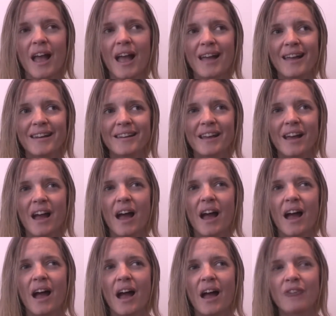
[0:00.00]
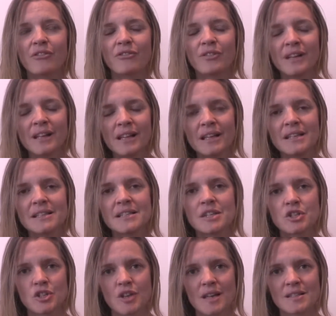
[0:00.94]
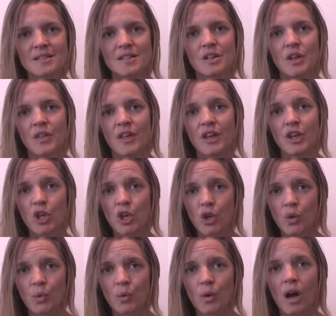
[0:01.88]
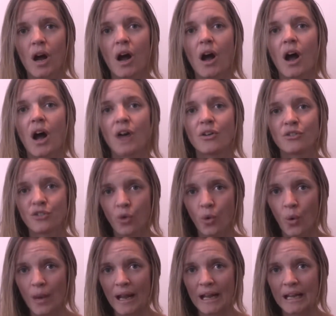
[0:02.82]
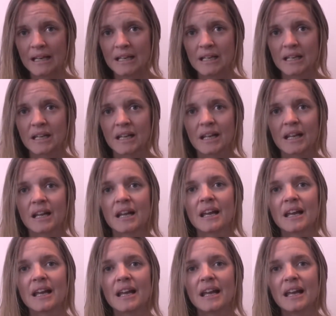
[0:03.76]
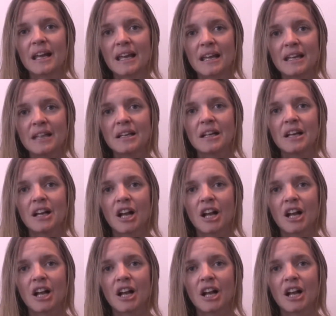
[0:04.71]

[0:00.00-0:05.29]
And I really suggest that you avoid in